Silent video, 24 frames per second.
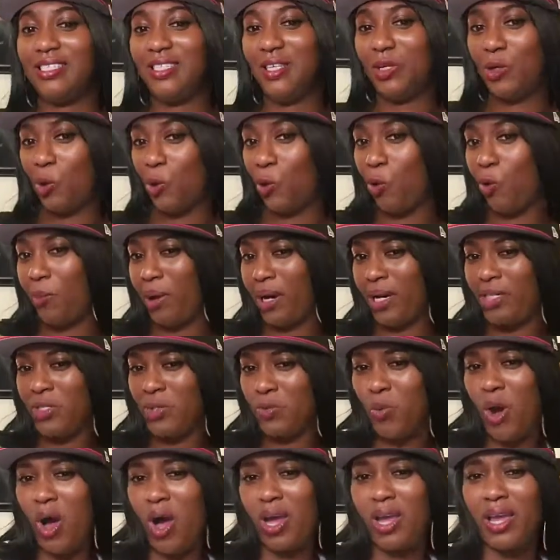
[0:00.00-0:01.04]
you know,
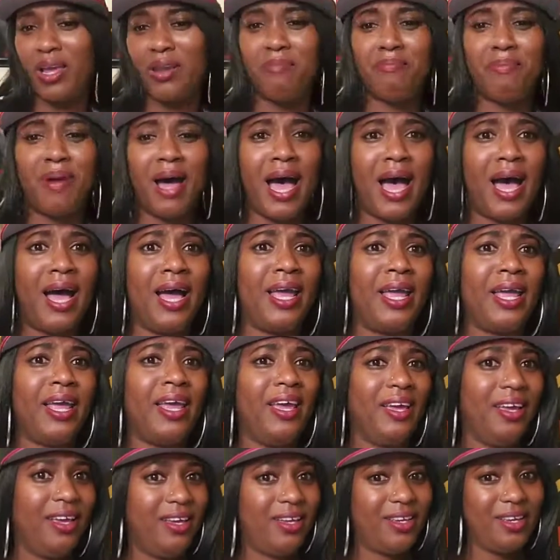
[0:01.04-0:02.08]
nobody's walking by,
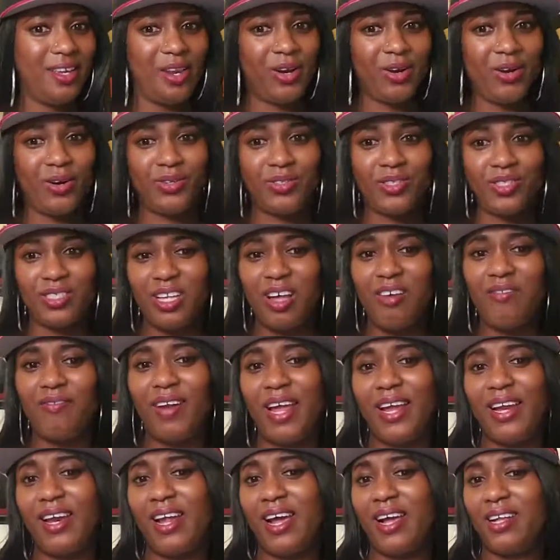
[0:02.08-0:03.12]
you know, stuff
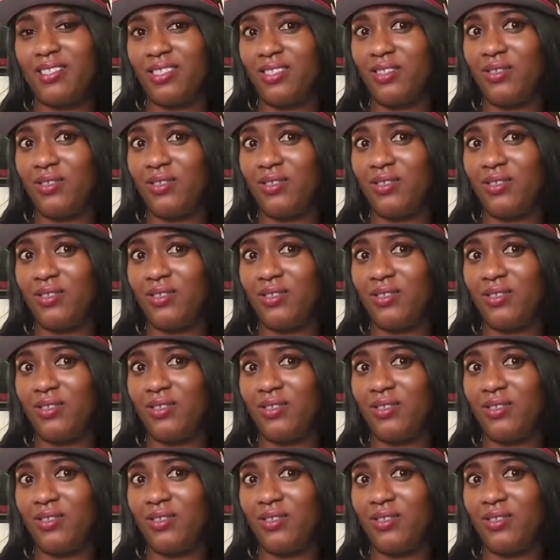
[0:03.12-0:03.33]
like that.